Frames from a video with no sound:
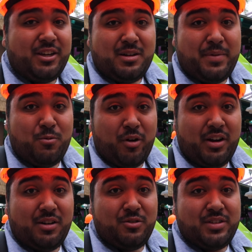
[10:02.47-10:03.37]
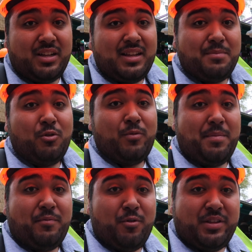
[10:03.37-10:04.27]
going to be working on losing a lot more
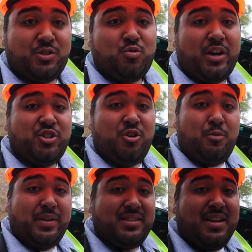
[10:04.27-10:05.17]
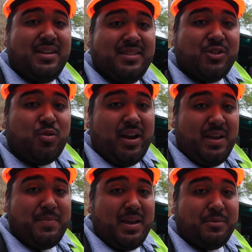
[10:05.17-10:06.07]
weight before this attraction opens to try
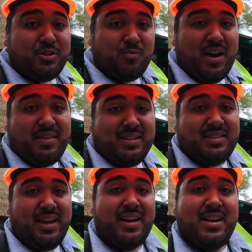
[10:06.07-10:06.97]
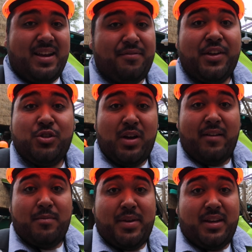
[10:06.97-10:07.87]
and be able to ride this thing. If they do
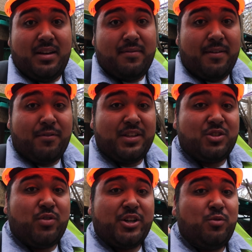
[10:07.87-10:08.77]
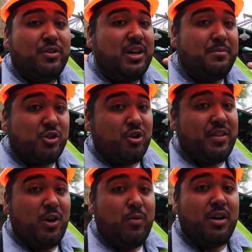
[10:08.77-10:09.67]
have a media event for this attraction, which I'm sure
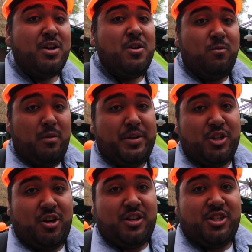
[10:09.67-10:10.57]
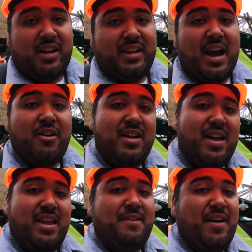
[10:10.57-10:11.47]
they will, we'll be sure to check it out.
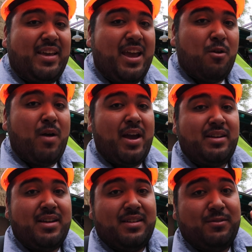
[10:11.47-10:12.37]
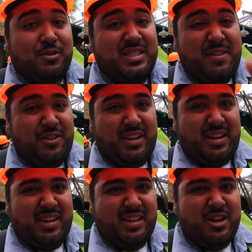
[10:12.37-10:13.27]
And if I can't ride, we're definitely going
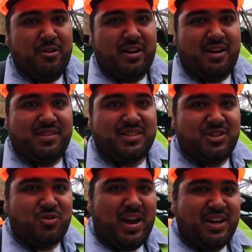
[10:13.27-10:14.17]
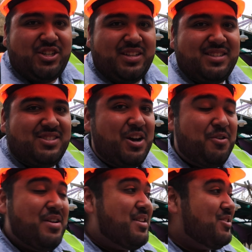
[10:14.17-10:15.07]
to get Coda on this attraction.
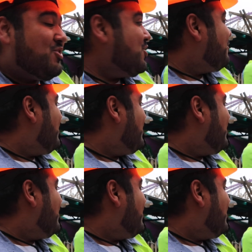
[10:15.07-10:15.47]
So super